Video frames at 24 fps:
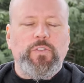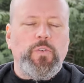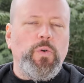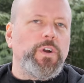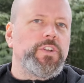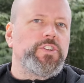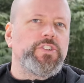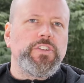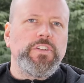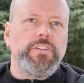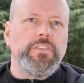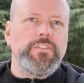
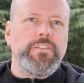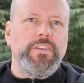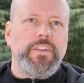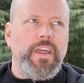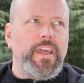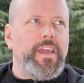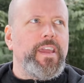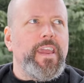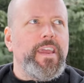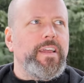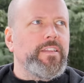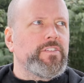question
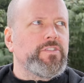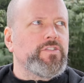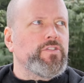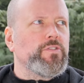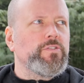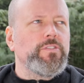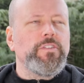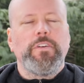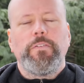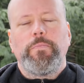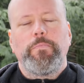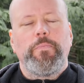
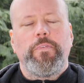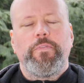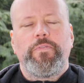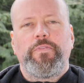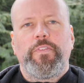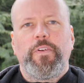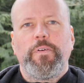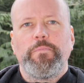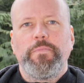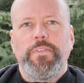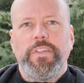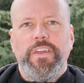answered
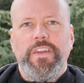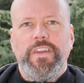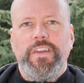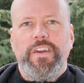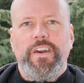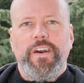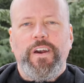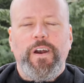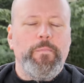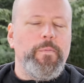from the uh,